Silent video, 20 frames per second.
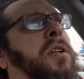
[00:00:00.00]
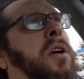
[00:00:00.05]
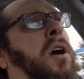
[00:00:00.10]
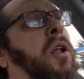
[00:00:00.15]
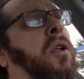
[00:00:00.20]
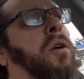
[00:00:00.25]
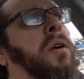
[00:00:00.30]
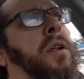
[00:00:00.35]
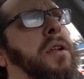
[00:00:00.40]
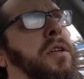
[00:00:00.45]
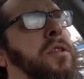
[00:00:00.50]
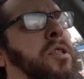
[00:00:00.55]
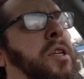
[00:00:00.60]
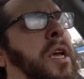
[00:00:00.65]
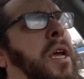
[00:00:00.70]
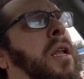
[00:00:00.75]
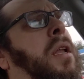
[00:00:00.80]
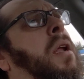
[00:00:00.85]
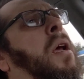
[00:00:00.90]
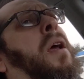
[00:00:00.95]
the color of their
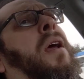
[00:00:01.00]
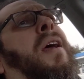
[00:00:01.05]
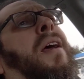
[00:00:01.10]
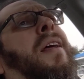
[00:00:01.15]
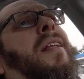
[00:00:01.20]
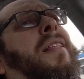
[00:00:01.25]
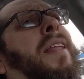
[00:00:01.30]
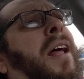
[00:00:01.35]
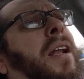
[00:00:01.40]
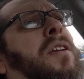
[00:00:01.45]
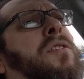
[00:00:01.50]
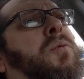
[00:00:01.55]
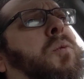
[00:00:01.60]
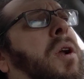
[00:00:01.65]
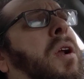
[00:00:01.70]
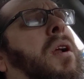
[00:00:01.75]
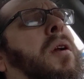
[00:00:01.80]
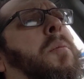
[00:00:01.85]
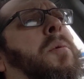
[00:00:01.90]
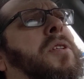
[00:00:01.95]
skin, that is
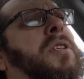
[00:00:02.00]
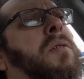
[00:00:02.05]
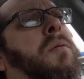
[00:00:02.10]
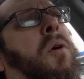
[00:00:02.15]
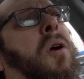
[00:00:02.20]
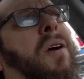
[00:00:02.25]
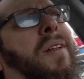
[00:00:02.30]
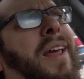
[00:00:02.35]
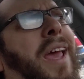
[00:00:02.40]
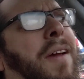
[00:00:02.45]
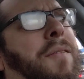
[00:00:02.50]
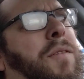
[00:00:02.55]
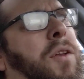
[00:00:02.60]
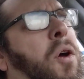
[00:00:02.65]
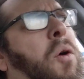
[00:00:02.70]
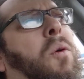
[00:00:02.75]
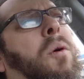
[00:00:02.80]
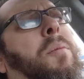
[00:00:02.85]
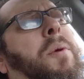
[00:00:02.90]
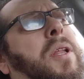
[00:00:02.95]
one hundred percent wrong. They have
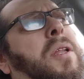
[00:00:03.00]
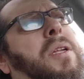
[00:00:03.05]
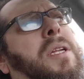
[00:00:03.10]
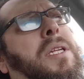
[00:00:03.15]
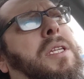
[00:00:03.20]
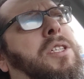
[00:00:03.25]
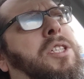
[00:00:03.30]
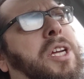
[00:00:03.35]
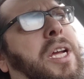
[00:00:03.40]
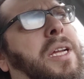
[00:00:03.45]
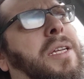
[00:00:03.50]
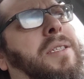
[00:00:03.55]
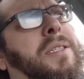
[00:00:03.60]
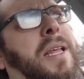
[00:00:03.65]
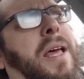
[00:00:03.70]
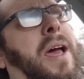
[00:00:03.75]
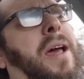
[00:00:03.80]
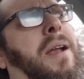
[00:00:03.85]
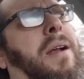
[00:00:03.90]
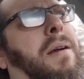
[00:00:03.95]
no ability to change
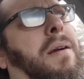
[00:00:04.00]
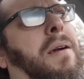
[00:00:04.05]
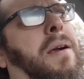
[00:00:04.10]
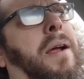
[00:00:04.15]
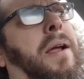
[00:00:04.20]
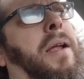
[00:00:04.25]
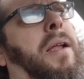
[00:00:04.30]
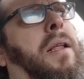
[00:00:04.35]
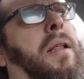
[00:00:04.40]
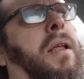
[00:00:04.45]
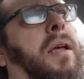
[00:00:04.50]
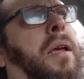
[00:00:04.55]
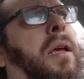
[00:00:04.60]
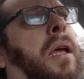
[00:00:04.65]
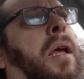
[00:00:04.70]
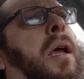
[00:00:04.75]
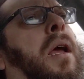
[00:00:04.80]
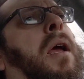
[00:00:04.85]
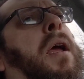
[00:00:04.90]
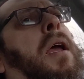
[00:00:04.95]
that, right?
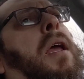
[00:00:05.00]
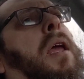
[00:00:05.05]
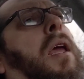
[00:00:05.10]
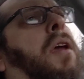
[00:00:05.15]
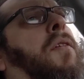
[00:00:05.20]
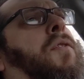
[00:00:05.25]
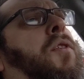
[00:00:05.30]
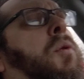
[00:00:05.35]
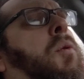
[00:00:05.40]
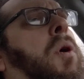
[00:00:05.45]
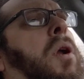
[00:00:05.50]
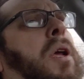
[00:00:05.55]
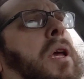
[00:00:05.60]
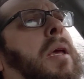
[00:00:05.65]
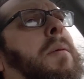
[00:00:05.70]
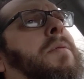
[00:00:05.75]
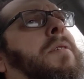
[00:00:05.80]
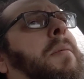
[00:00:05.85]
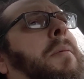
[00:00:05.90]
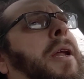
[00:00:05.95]
If you want to
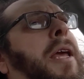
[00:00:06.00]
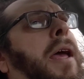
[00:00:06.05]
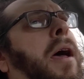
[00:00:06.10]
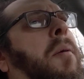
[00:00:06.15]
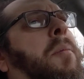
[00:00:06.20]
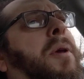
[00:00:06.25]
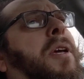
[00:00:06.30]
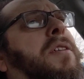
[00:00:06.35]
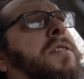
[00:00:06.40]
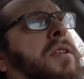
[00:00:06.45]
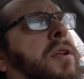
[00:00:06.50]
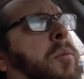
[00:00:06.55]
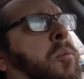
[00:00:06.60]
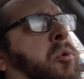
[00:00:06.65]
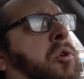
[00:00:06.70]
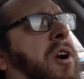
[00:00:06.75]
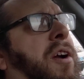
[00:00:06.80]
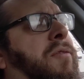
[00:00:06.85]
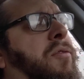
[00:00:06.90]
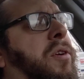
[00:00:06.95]
keep somebody out because of their
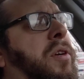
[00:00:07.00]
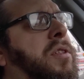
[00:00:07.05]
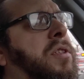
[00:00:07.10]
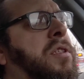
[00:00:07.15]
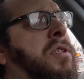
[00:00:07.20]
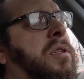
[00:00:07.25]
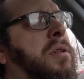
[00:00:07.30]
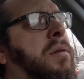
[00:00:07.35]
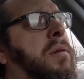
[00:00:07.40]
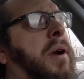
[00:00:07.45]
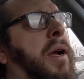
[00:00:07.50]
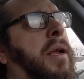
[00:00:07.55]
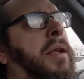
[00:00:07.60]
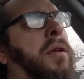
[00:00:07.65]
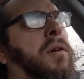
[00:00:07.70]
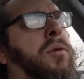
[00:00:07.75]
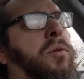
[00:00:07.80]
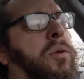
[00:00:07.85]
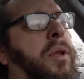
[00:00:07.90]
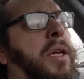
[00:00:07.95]
preference, right,
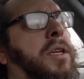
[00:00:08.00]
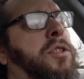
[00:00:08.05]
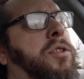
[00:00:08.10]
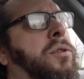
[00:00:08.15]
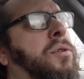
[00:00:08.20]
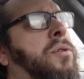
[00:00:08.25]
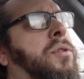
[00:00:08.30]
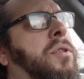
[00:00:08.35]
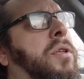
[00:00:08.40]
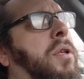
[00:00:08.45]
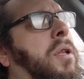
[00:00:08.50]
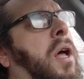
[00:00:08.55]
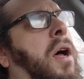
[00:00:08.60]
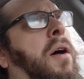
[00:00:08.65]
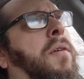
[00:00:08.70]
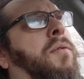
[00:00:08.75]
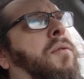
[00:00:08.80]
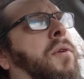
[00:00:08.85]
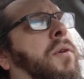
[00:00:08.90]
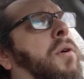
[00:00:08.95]
who they choose to
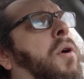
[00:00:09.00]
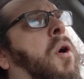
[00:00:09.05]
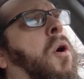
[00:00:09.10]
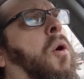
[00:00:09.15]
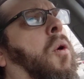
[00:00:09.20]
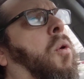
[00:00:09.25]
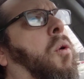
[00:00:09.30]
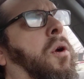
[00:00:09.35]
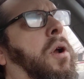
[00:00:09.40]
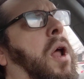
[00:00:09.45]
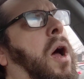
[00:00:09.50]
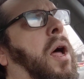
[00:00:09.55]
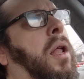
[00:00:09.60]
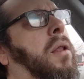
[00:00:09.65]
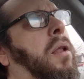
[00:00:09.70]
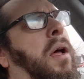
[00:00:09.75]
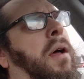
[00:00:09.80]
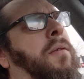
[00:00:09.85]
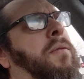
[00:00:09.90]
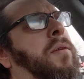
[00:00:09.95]
love or or not
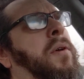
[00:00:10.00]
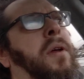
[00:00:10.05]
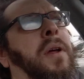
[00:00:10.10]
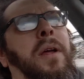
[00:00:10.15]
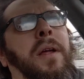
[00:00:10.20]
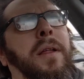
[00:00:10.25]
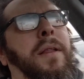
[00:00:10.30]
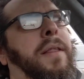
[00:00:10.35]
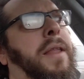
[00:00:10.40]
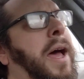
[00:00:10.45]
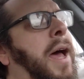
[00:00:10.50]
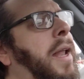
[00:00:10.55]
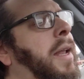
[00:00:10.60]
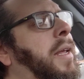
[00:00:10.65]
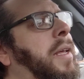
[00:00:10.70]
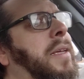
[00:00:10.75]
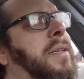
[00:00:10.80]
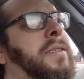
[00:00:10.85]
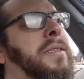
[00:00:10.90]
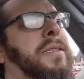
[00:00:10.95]
love, that
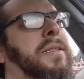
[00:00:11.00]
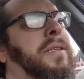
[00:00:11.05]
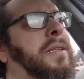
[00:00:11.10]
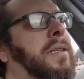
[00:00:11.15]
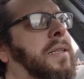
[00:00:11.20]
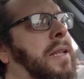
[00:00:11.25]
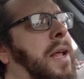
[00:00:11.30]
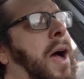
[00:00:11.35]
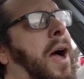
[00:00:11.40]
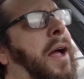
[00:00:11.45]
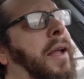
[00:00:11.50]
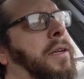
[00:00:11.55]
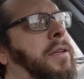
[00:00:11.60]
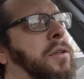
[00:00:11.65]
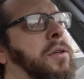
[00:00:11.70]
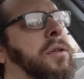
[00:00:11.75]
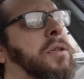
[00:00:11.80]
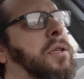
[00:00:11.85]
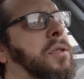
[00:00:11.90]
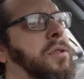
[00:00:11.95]
is not
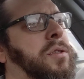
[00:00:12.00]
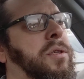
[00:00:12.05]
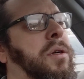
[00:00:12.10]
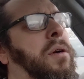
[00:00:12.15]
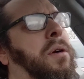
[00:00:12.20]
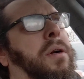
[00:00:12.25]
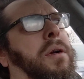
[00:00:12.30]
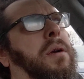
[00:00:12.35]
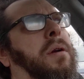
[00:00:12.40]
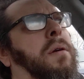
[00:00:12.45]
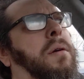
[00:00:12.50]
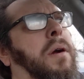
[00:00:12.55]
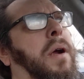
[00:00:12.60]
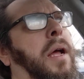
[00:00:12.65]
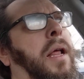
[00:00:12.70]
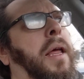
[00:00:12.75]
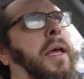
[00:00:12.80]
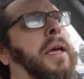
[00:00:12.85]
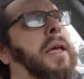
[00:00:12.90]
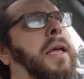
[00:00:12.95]
your concern, right?
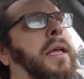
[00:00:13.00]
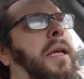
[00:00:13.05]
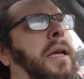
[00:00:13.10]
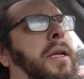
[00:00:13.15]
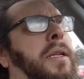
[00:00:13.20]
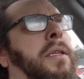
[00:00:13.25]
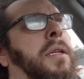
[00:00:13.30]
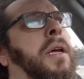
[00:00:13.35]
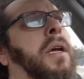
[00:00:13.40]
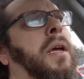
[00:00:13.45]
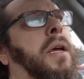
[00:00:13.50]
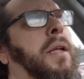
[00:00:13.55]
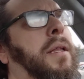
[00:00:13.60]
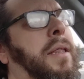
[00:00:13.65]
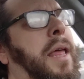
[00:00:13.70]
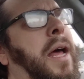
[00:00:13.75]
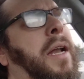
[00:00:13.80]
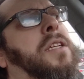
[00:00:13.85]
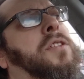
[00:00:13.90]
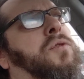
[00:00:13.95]
Like it, it
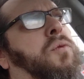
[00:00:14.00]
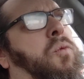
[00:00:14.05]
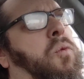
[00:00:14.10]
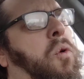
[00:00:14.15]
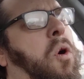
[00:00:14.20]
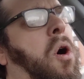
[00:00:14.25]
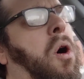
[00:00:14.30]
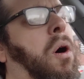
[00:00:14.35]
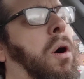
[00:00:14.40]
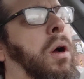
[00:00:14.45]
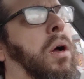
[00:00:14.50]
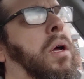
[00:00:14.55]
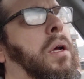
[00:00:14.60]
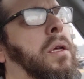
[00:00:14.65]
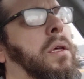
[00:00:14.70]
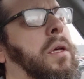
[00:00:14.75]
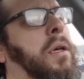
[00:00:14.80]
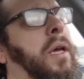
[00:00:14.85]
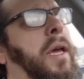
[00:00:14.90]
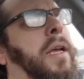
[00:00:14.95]
that is wrong.
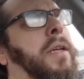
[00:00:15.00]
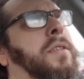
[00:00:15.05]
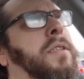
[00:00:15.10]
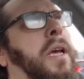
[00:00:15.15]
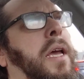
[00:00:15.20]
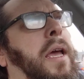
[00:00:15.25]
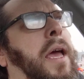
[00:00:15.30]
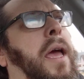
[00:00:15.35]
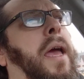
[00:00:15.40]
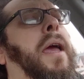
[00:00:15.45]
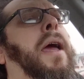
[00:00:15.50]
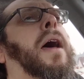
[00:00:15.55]
You can't say, hey,